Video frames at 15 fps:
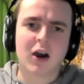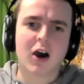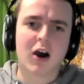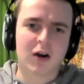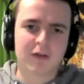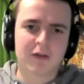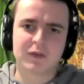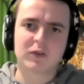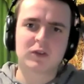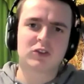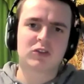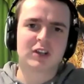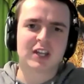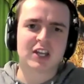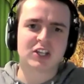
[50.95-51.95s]
of
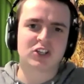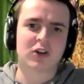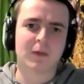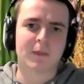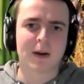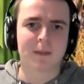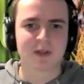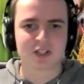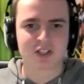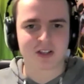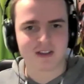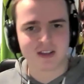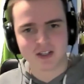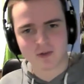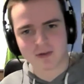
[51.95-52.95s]
traditional
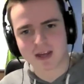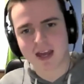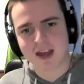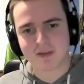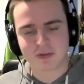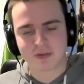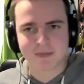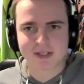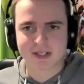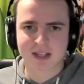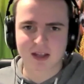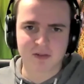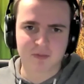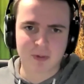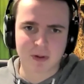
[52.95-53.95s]
publishing that you don't get from
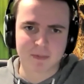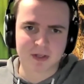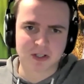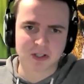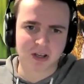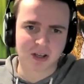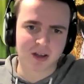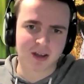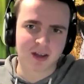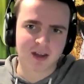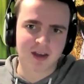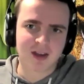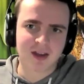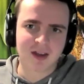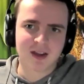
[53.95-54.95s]
self-publishing?
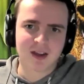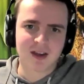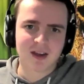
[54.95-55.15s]
You